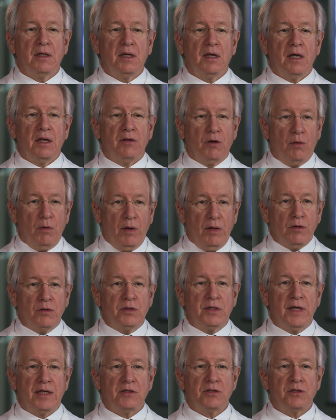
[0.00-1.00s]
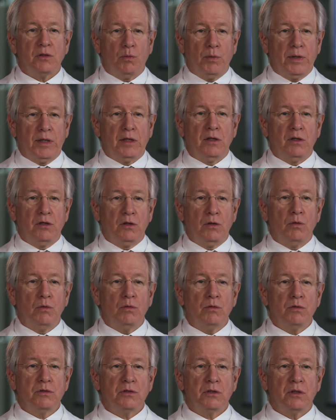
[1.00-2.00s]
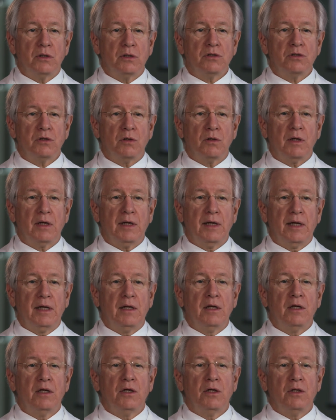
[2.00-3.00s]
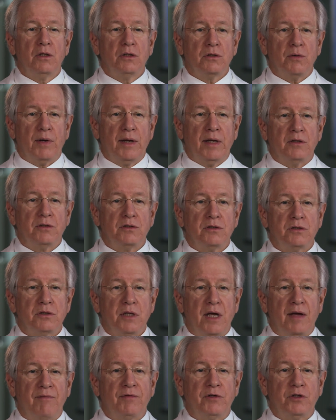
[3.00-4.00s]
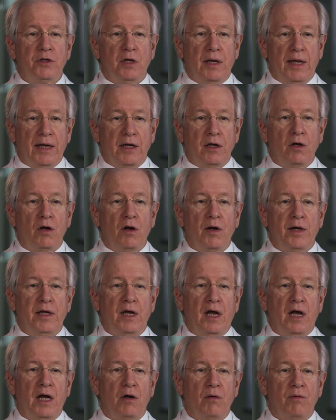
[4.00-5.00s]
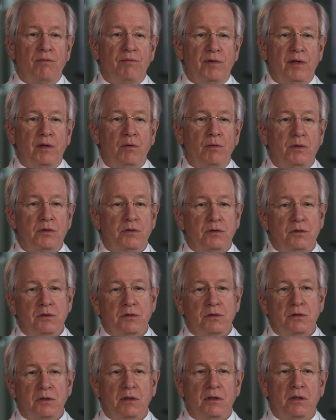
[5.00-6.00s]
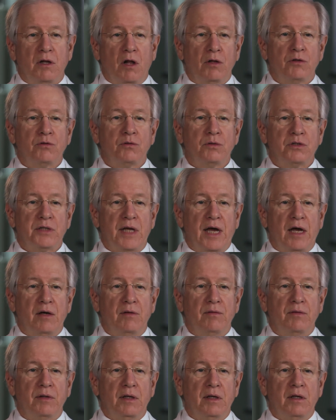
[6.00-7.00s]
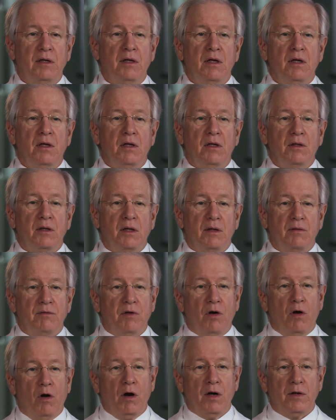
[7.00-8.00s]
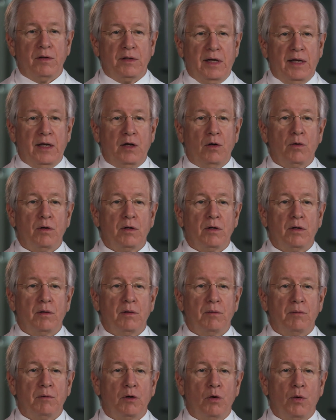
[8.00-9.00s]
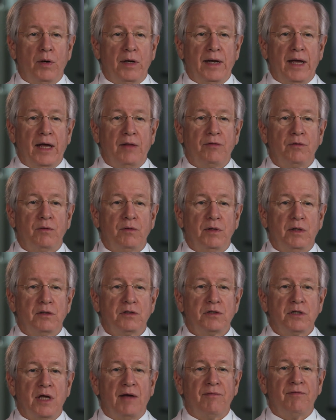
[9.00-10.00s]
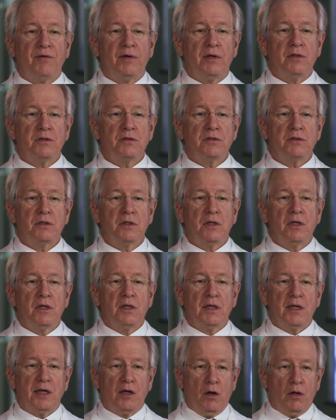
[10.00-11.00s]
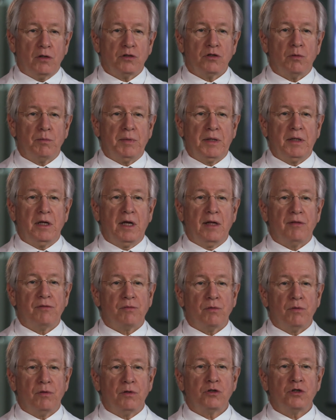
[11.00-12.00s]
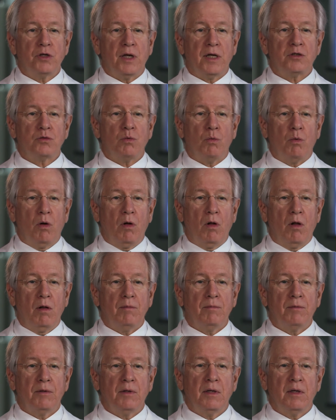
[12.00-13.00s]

Uh, there are other tests that we can use, uh, certainly transesophageal echocardiography, which is uh, ultrasound of the of the heart and the aorta going down through the esophagus. Can also be done through the chest wall.